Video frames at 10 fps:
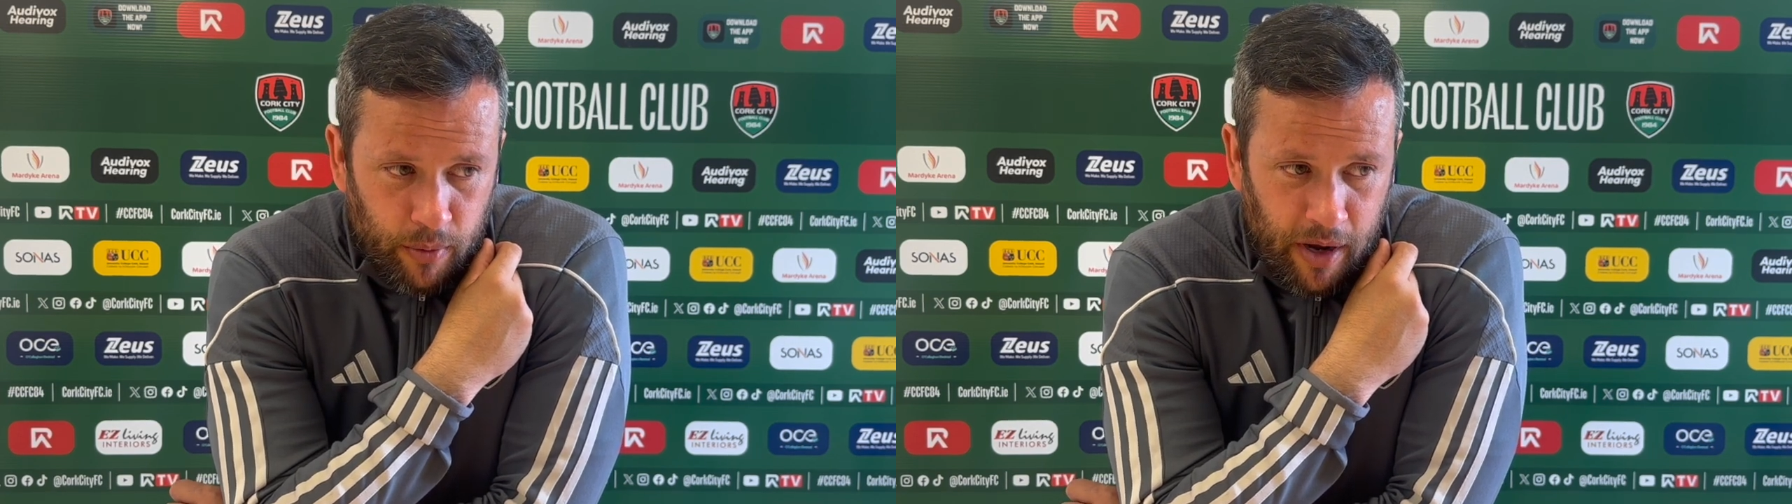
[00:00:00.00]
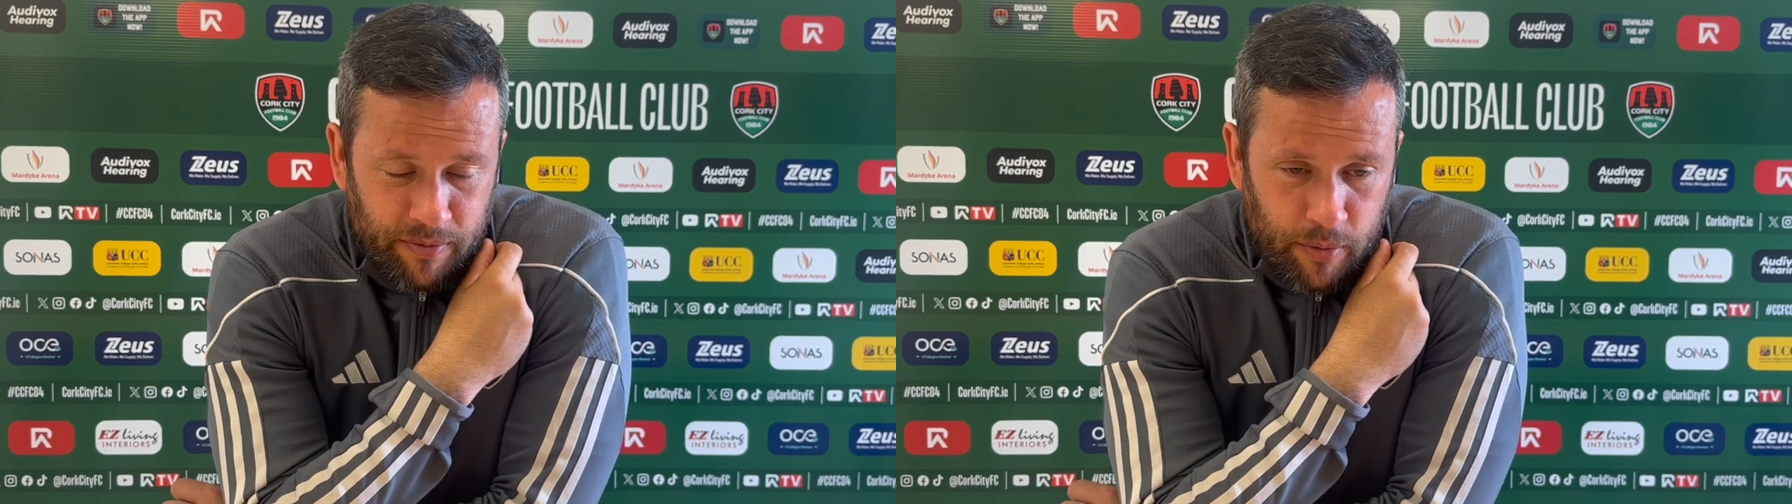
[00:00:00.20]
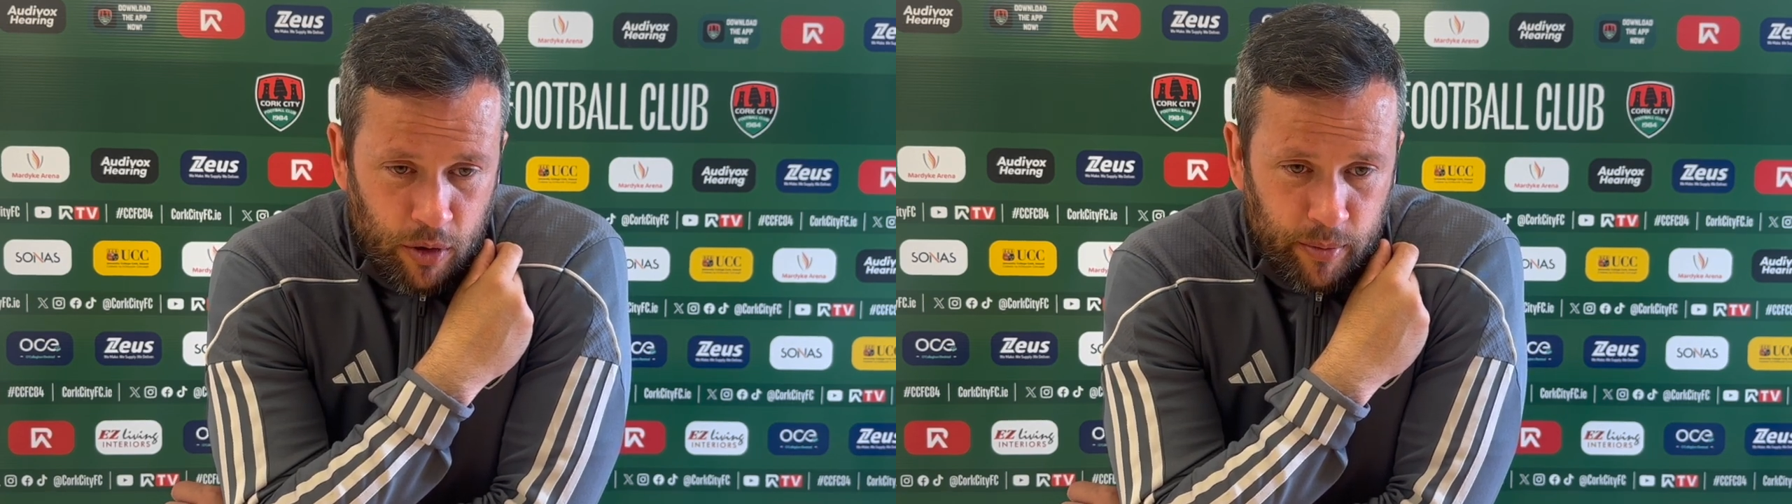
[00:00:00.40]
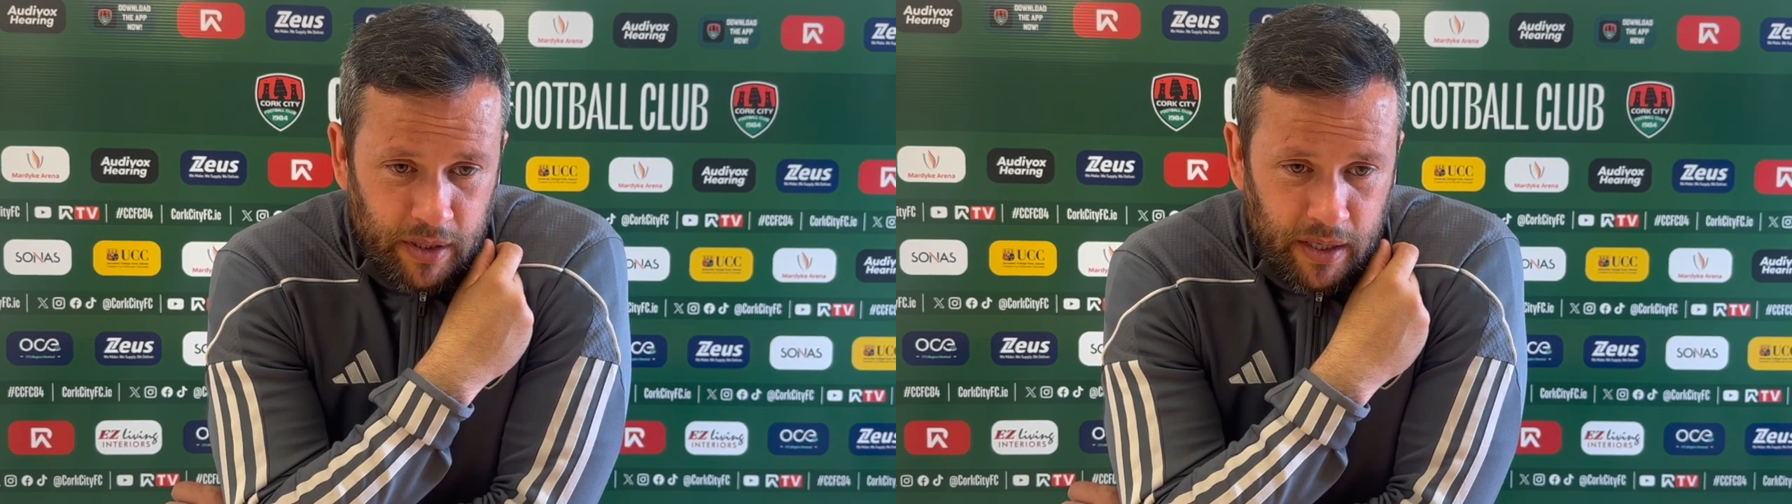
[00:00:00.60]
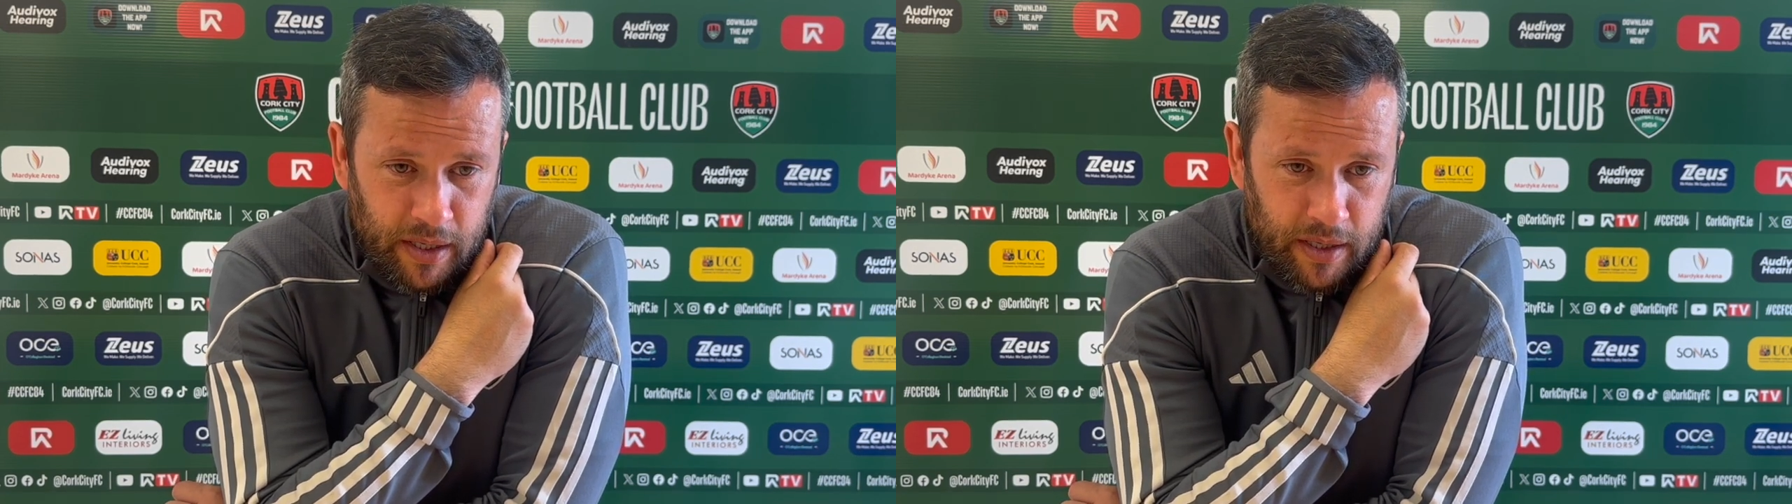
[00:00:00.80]
away from home in
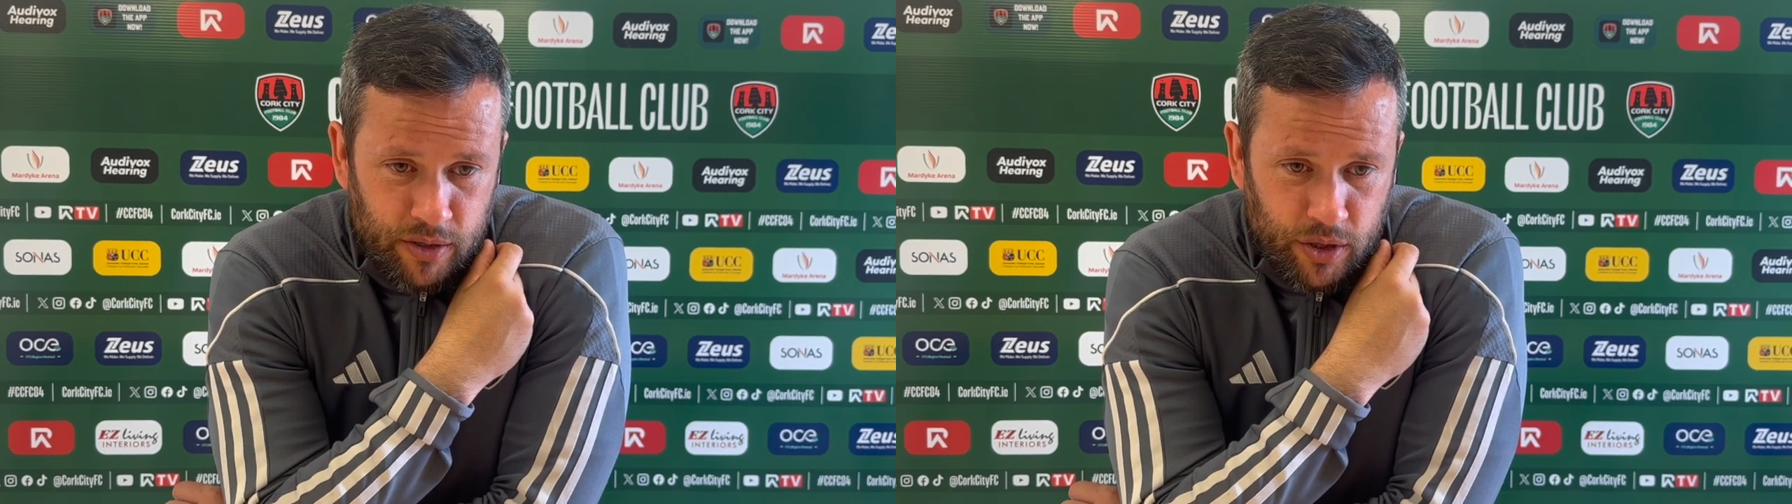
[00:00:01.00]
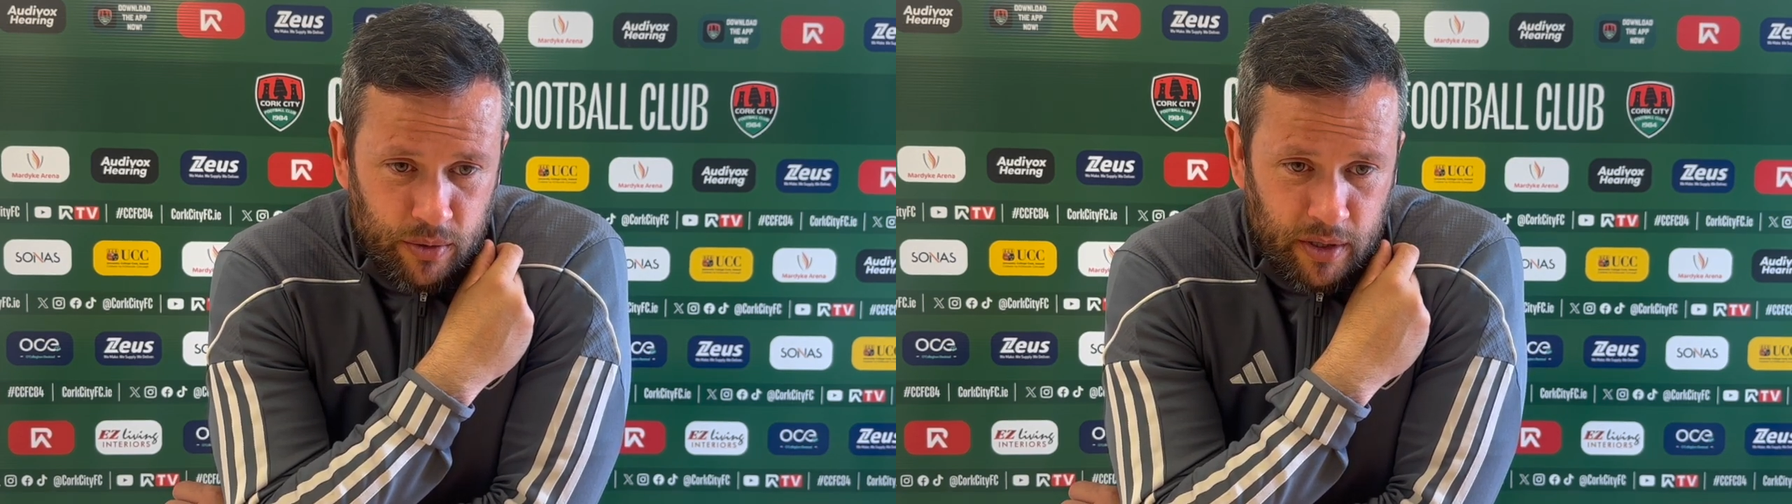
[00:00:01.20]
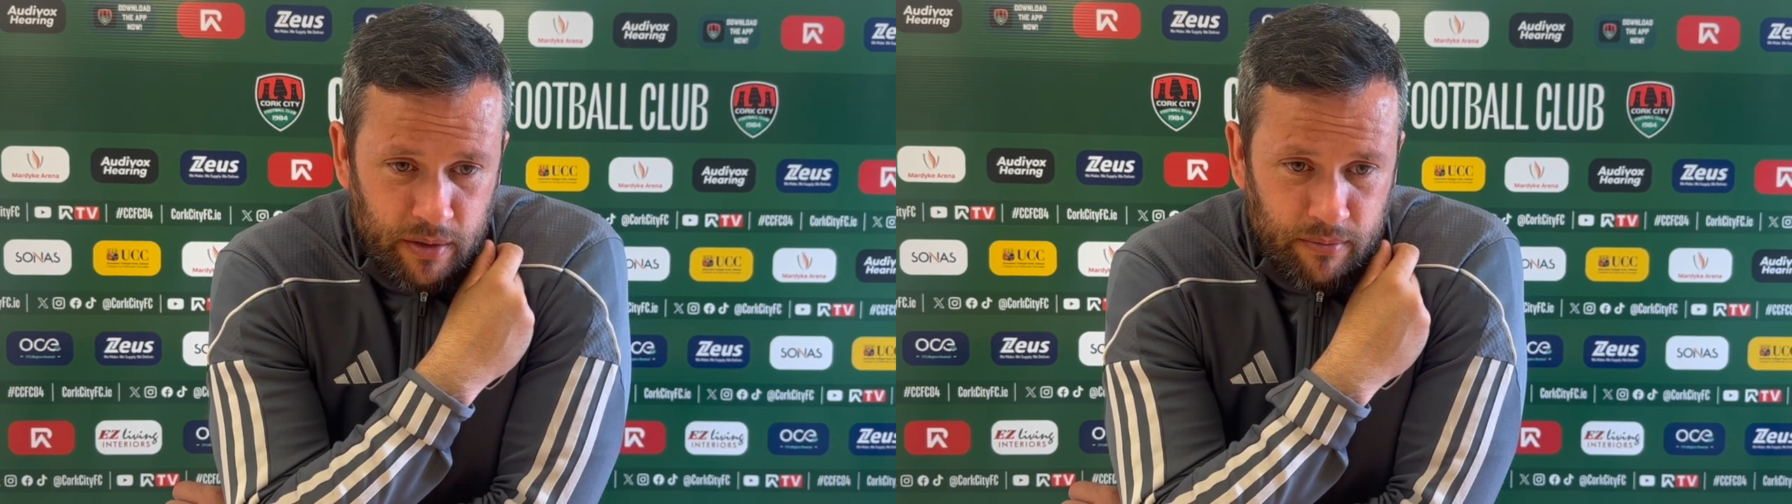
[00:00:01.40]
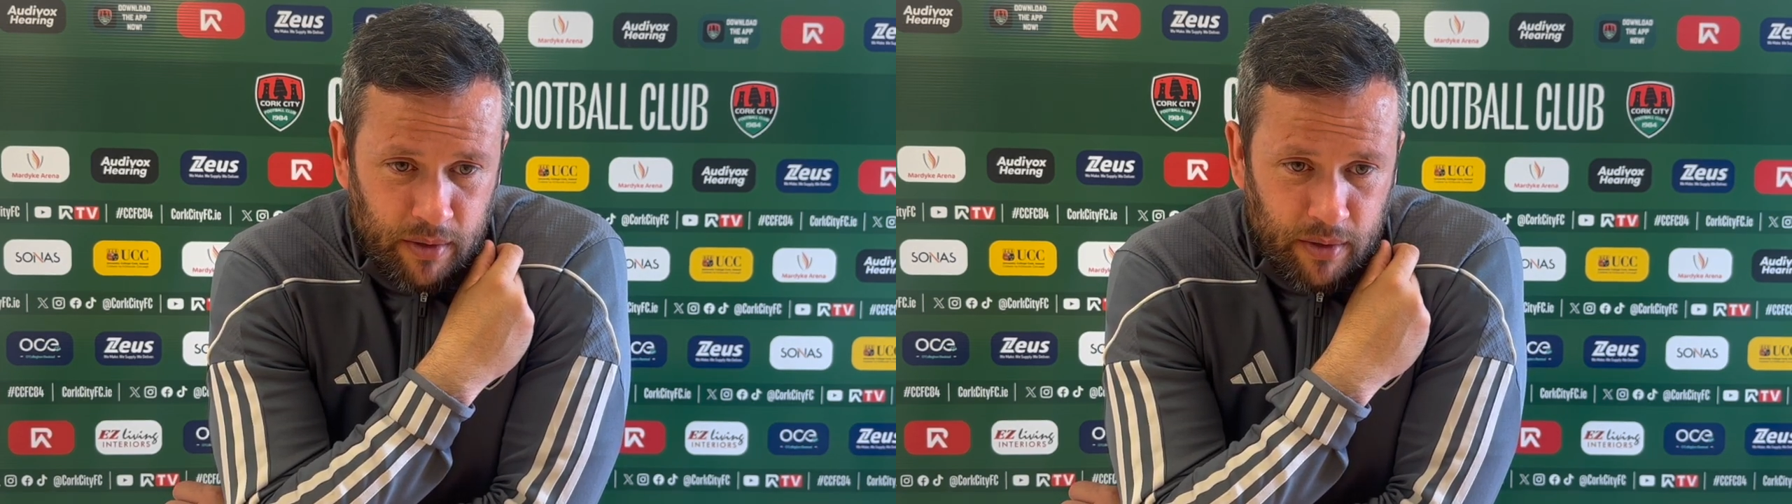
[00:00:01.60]
the league in June